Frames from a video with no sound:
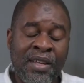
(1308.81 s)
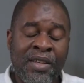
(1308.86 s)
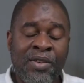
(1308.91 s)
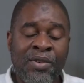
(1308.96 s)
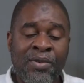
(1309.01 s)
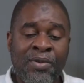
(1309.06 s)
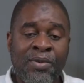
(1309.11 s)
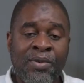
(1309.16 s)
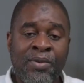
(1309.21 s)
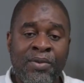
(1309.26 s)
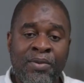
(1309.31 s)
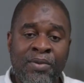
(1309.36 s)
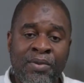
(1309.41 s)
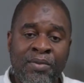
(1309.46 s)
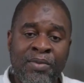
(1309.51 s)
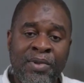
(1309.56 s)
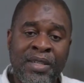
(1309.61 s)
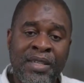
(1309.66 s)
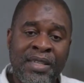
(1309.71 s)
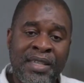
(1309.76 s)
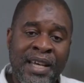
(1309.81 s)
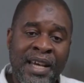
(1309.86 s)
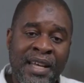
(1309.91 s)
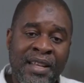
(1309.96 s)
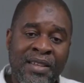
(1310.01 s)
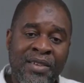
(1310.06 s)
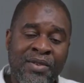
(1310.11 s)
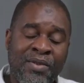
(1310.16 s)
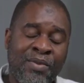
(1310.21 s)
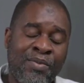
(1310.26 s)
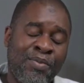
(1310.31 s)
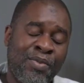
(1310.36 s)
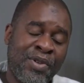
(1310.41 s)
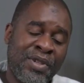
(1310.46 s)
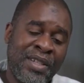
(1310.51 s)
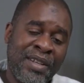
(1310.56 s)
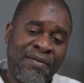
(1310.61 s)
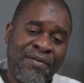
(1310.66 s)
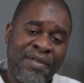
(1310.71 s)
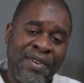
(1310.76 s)
You decide to
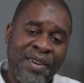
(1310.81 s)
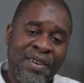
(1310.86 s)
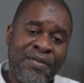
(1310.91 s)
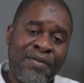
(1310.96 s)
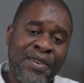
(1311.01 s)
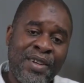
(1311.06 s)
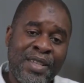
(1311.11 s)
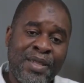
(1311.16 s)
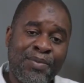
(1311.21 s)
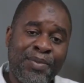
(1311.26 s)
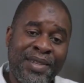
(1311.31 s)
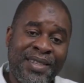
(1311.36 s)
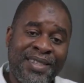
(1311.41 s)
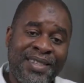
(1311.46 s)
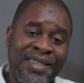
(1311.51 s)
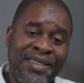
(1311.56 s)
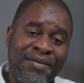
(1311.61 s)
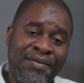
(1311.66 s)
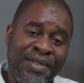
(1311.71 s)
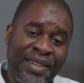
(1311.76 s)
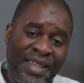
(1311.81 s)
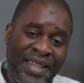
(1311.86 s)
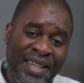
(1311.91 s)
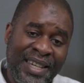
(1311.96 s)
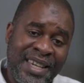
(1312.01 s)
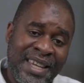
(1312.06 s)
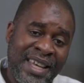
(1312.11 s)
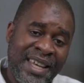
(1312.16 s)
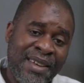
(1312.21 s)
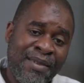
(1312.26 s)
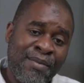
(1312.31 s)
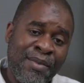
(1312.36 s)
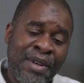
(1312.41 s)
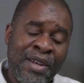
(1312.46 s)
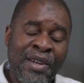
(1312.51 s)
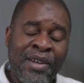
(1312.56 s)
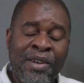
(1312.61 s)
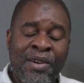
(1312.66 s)
put a very, very specific name